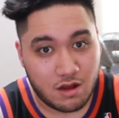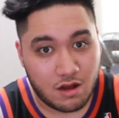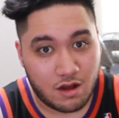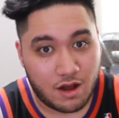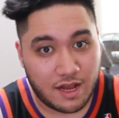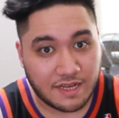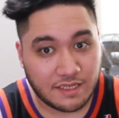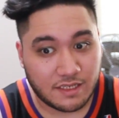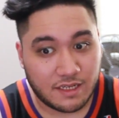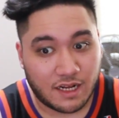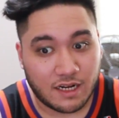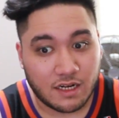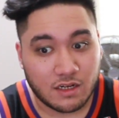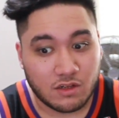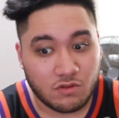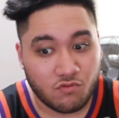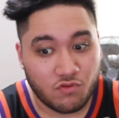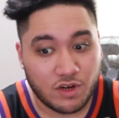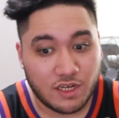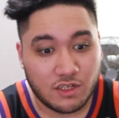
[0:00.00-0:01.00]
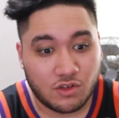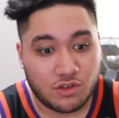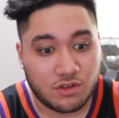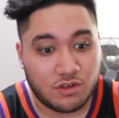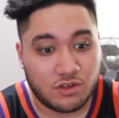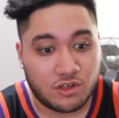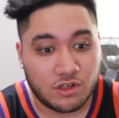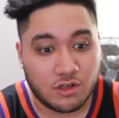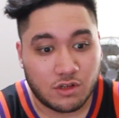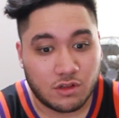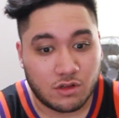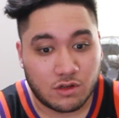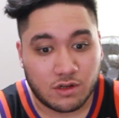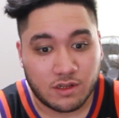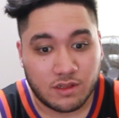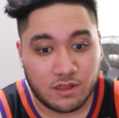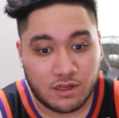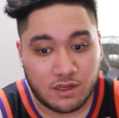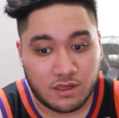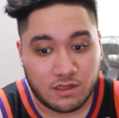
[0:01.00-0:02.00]
I started researching a lot
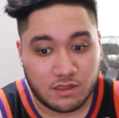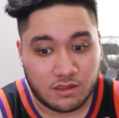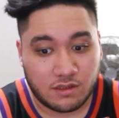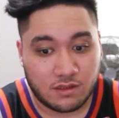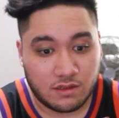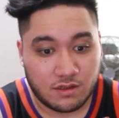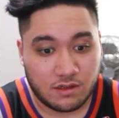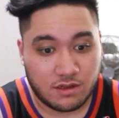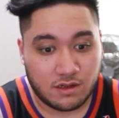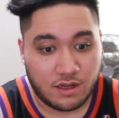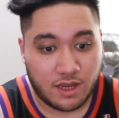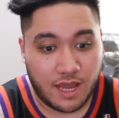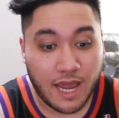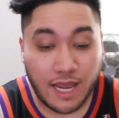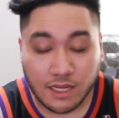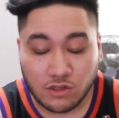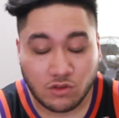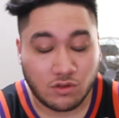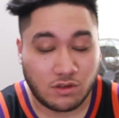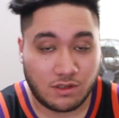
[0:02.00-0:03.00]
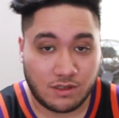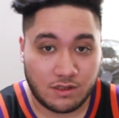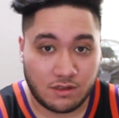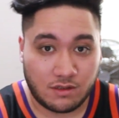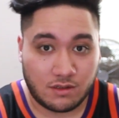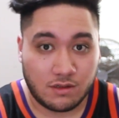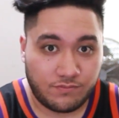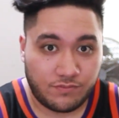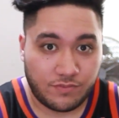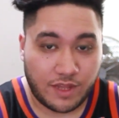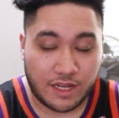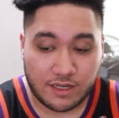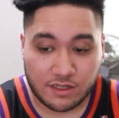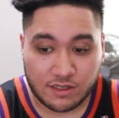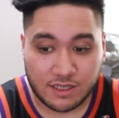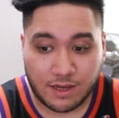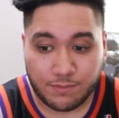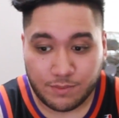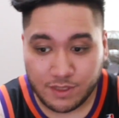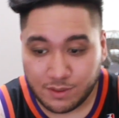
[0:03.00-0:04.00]
of these actresses. They just
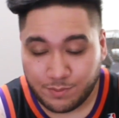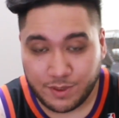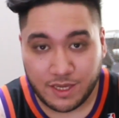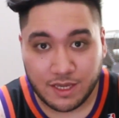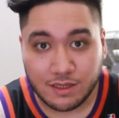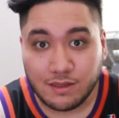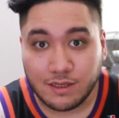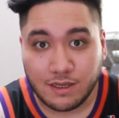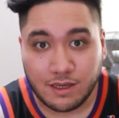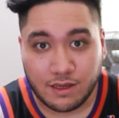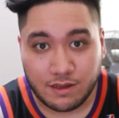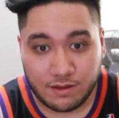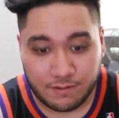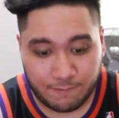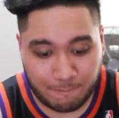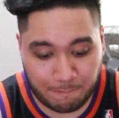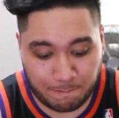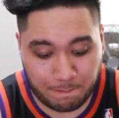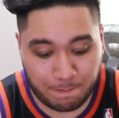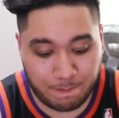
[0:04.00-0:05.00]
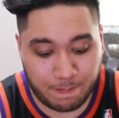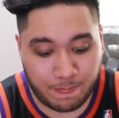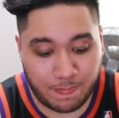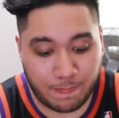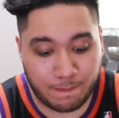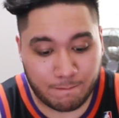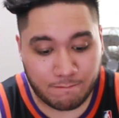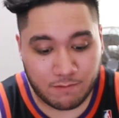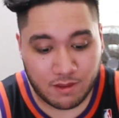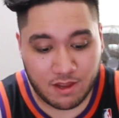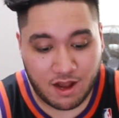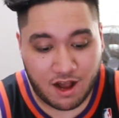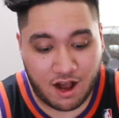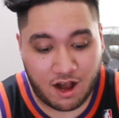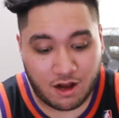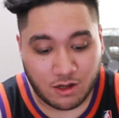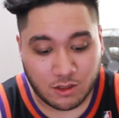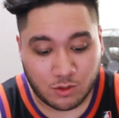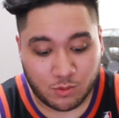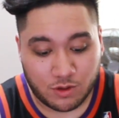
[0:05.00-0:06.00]
happen to be Indian. I
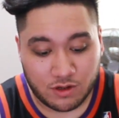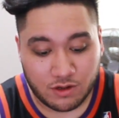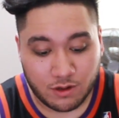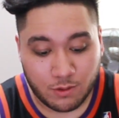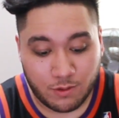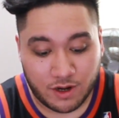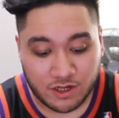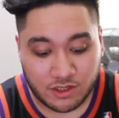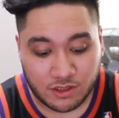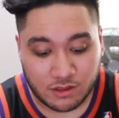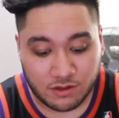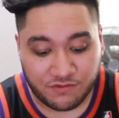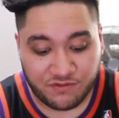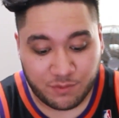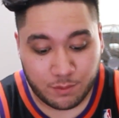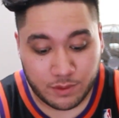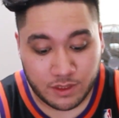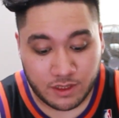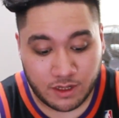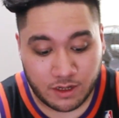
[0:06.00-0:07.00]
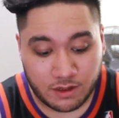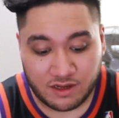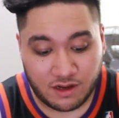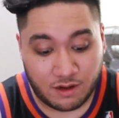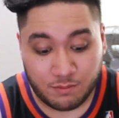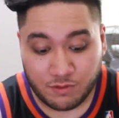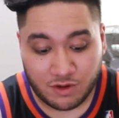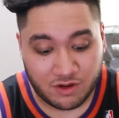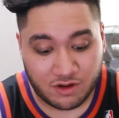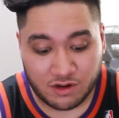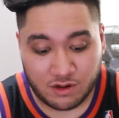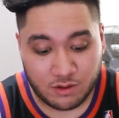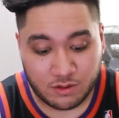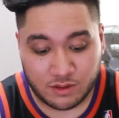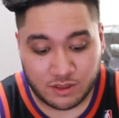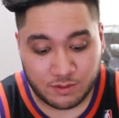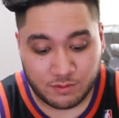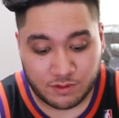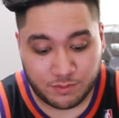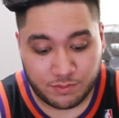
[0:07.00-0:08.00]
was wondering why she looked familiar. I'm not going to
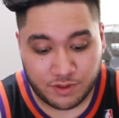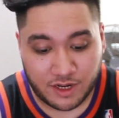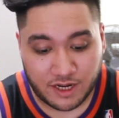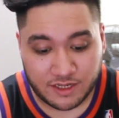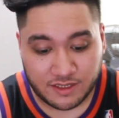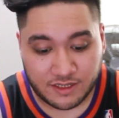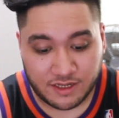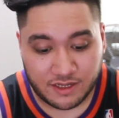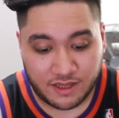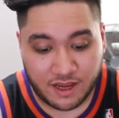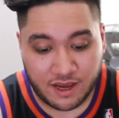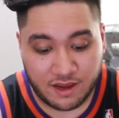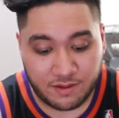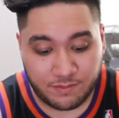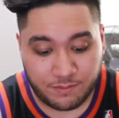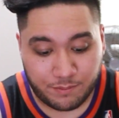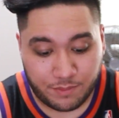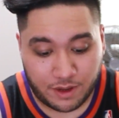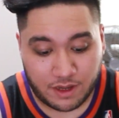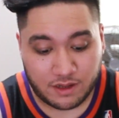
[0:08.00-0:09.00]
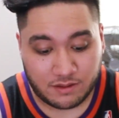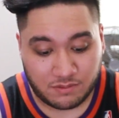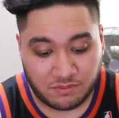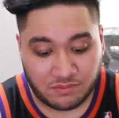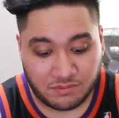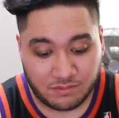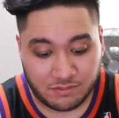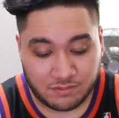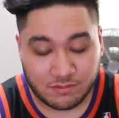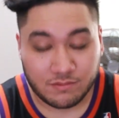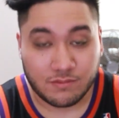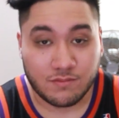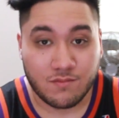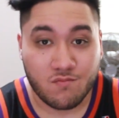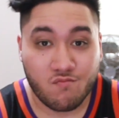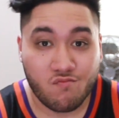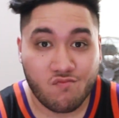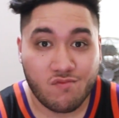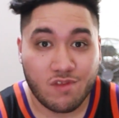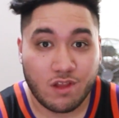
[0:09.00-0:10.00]
attempt to pronounce her name, but
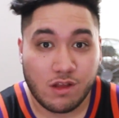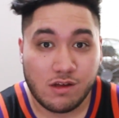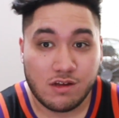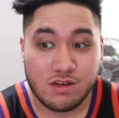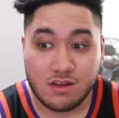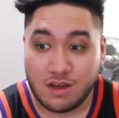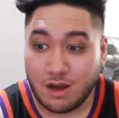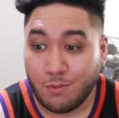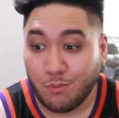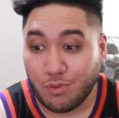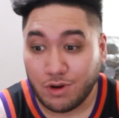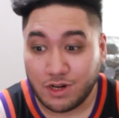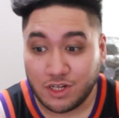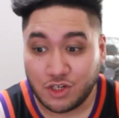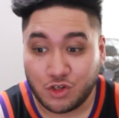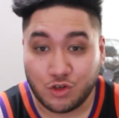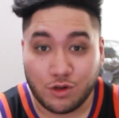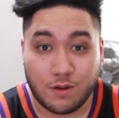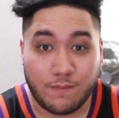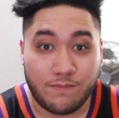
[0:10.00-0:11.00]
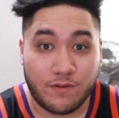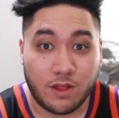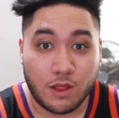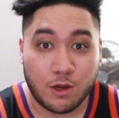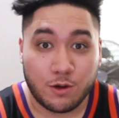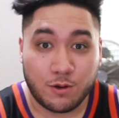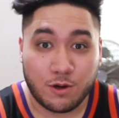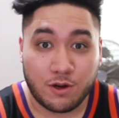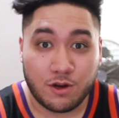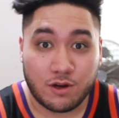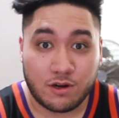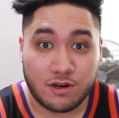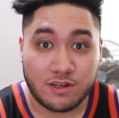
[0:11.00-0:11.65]
I'm pretty sure I'm following her on